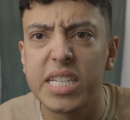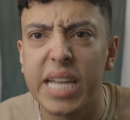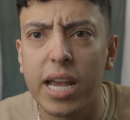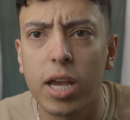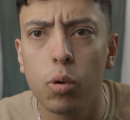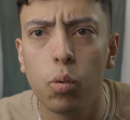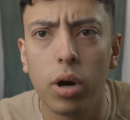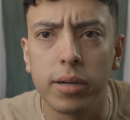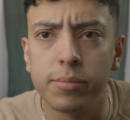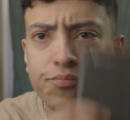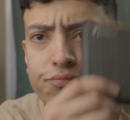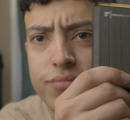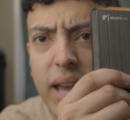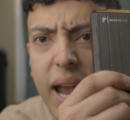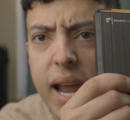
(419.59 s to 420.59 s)
Second one,
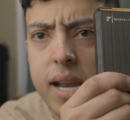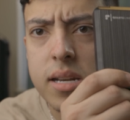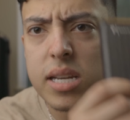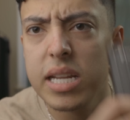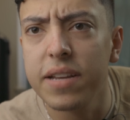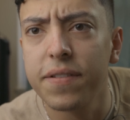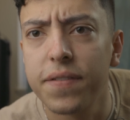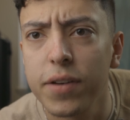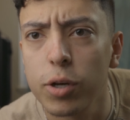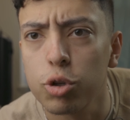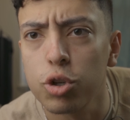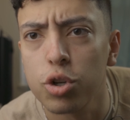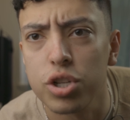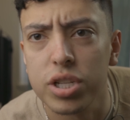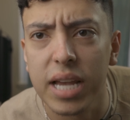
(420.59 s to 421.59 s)
ND
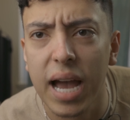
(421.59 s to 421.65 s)
filters,